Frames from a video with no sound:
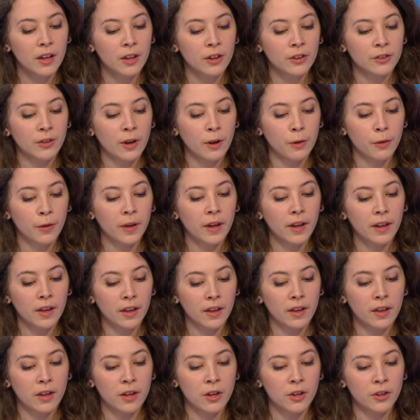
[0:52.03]
So I think
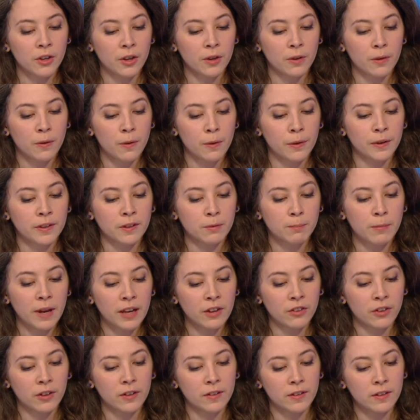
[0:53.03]
these
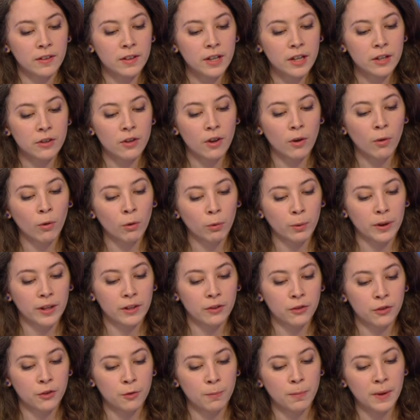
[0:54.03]
measures need
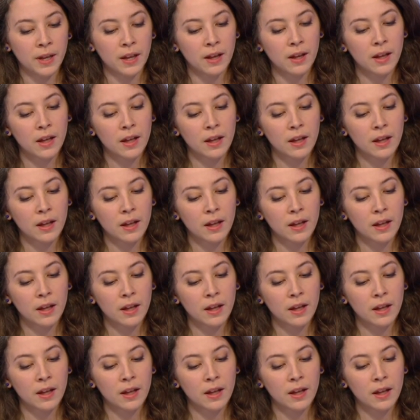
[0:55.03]
always to be